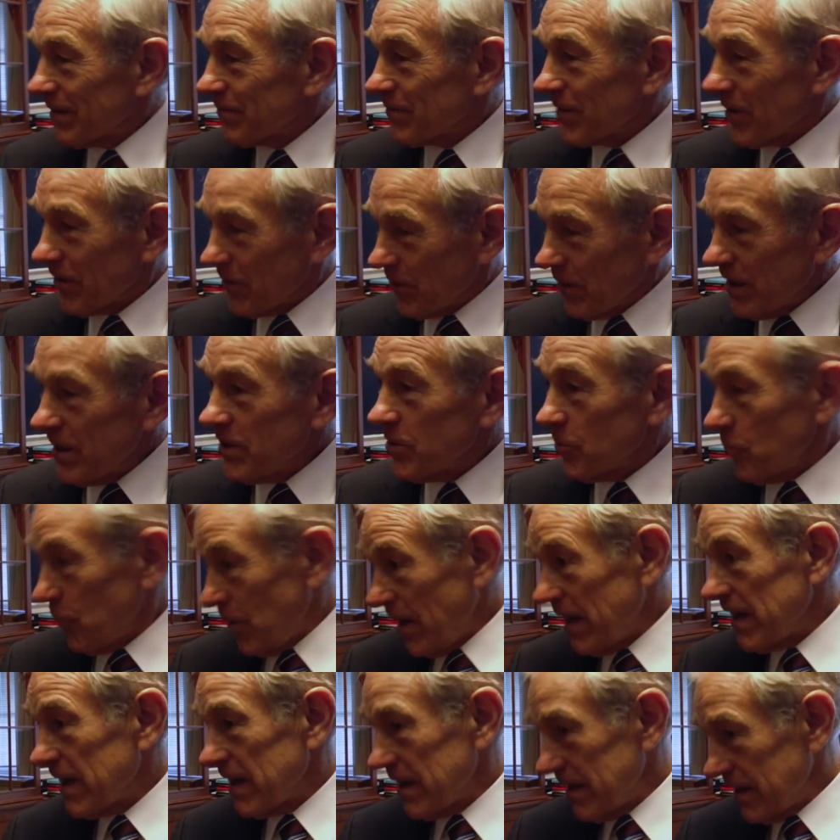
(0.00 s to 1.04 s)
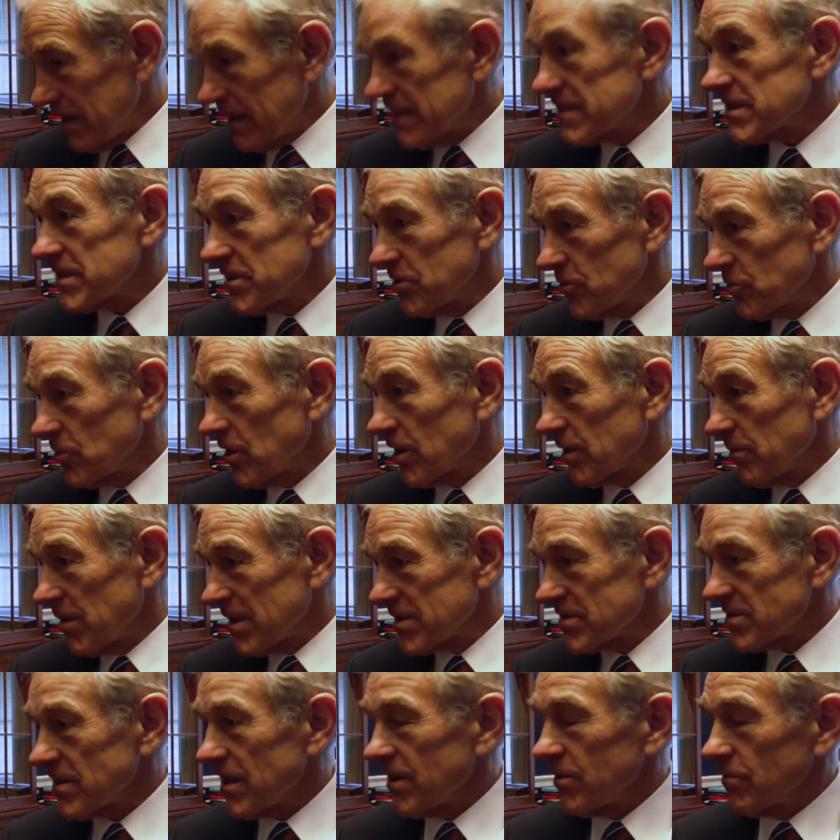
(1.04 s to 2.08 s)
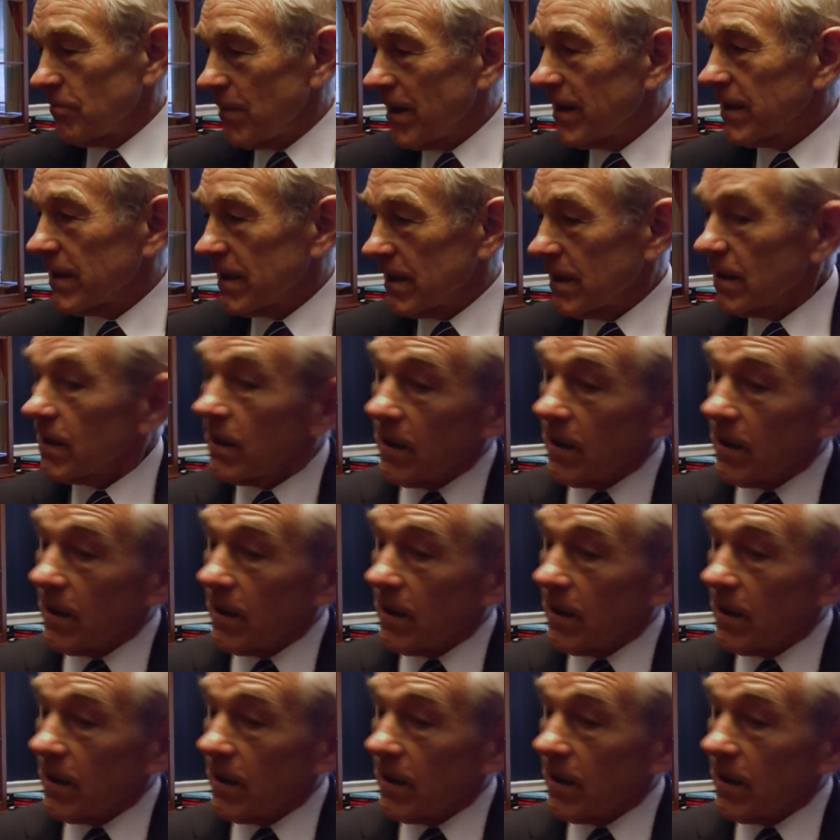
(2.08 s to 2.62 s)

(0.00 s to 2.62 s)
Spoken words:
So either way, they still talk about sound money,